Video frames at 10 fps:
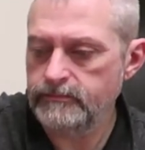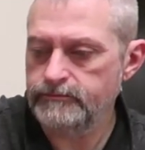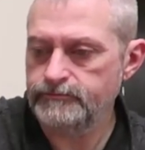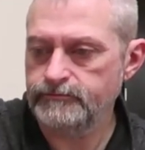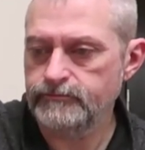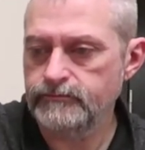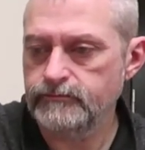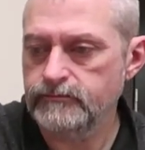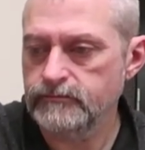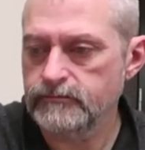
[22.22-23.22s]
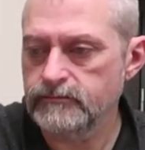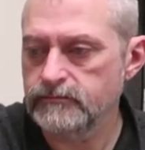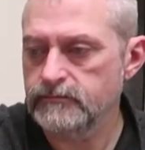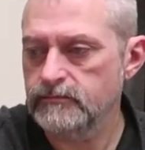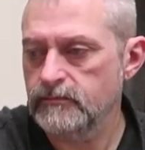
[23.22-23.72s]

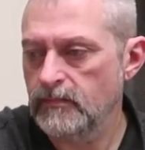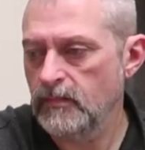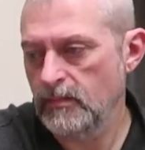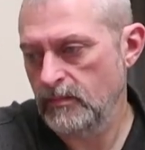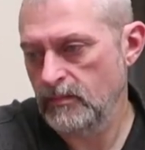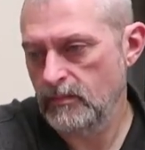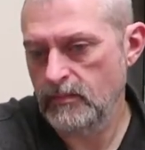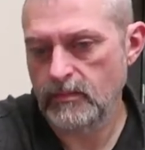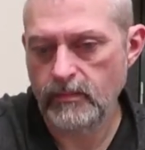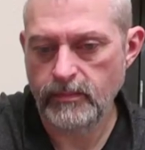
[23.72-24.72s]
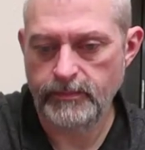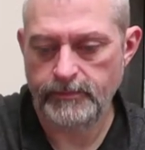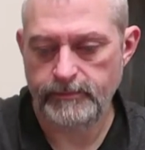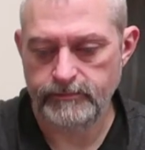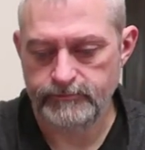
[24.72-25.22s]

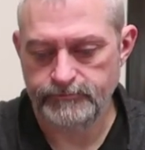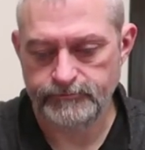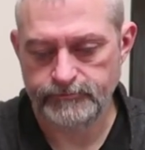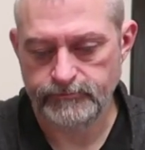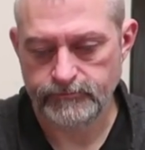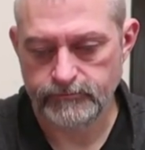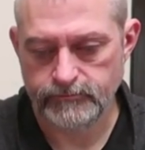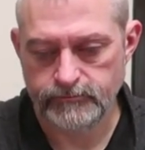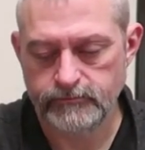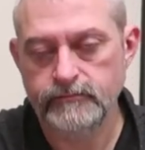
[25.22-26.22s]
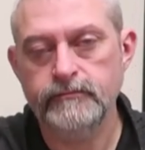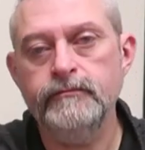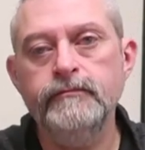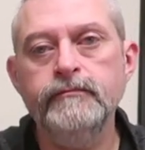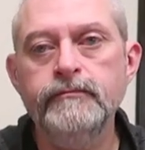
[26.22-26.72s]

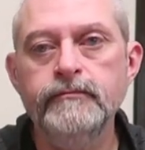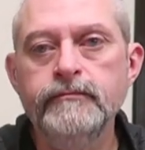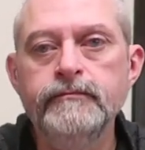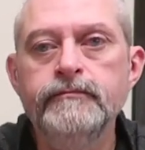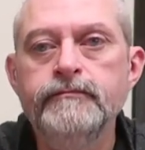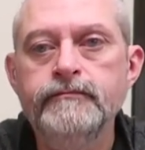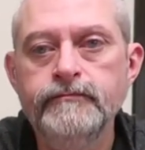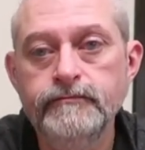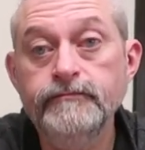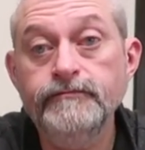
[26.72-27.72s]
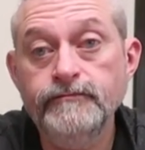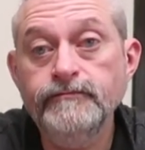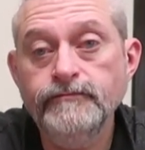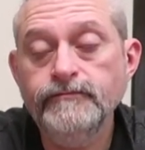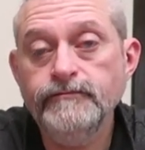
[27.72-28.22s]

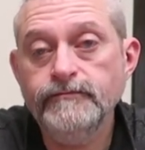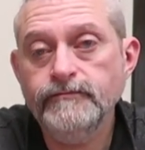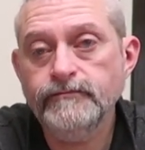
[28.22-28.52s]
(not speaking)